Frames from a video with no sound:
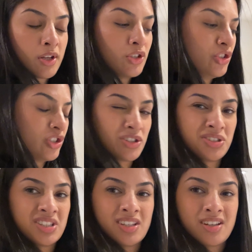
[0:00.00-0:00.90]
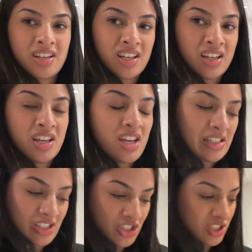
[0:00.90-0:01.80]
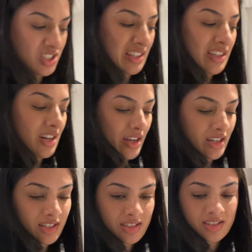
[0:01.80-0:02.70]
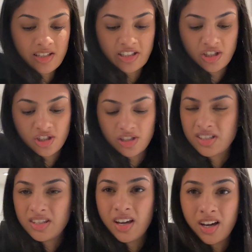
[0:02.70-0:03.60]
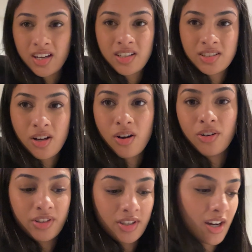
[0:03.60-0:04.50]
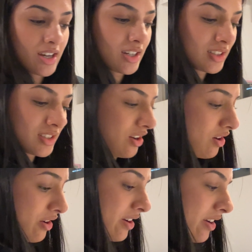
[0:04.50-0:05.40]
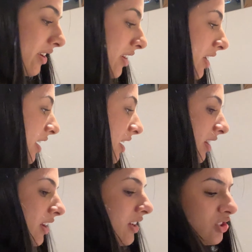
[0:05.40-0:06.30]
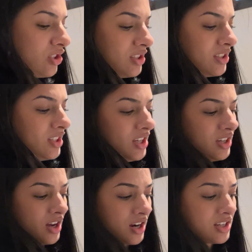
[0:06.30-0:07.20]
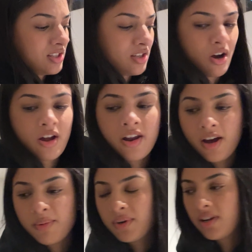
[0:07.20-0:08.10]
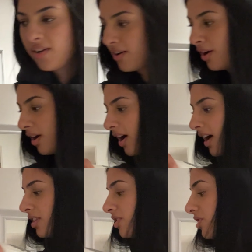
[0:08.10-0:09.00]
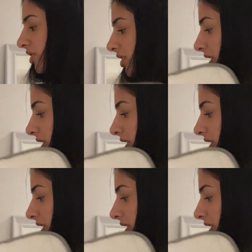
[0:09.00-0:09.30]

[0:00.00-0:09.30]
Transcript: just it's just yikes. It's just yikes on yikes on. It's just yikes Diana up in here. I just